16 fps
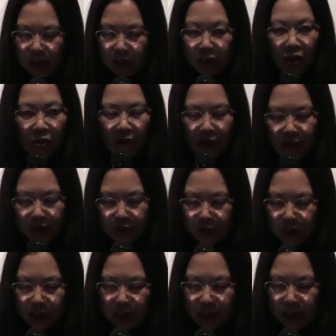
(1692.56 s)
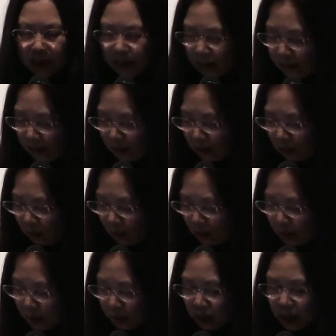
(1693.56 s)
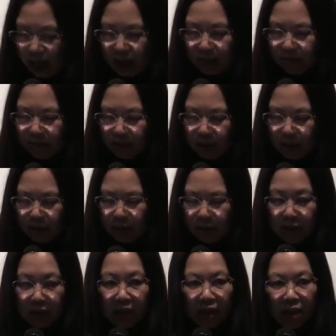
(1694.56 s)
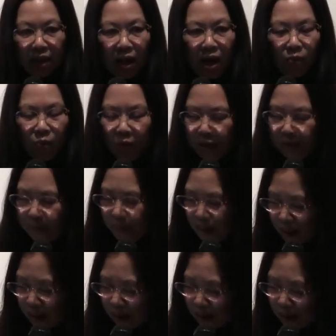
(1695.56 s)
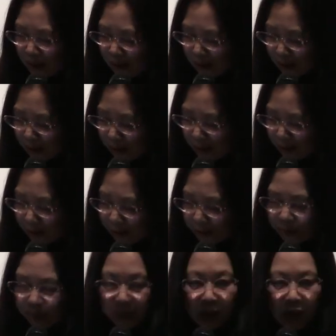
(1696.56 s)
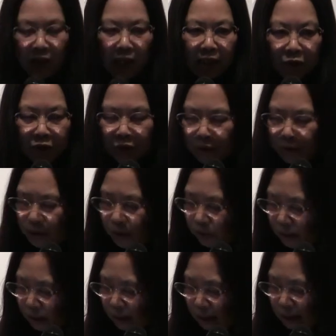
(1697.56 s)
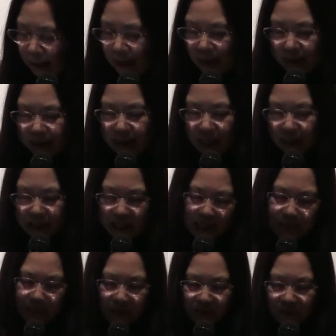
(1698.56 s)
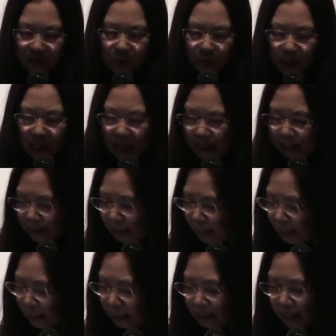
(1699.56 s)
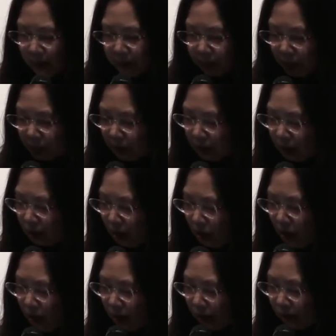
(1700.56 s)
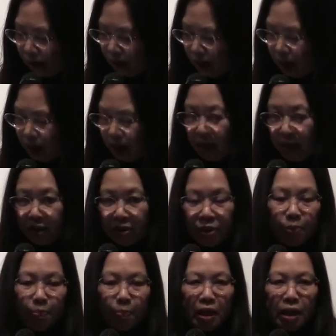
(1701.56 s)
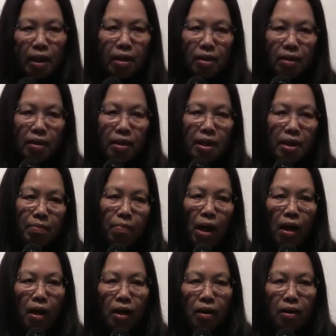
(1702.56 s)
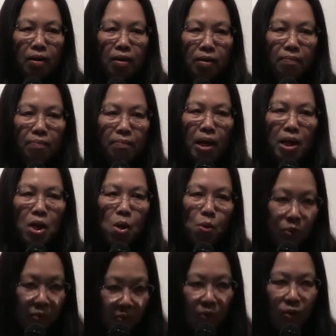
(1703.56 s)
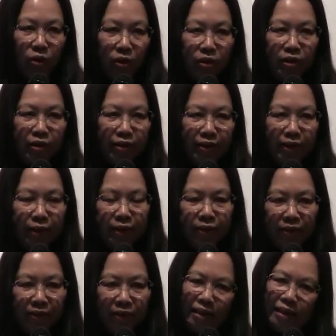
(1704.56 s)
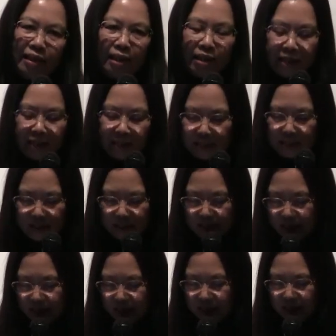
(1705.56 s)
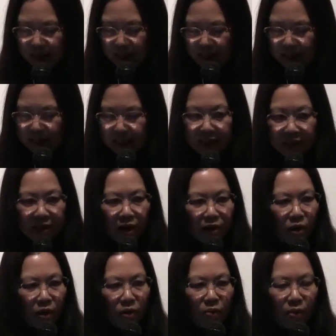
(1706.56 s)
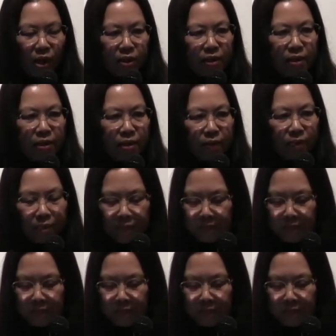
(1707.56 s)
So actually, you know, what you have here would be um, a lecture that can be viewed as an example of speaking nearby my own work, you know, since it's not always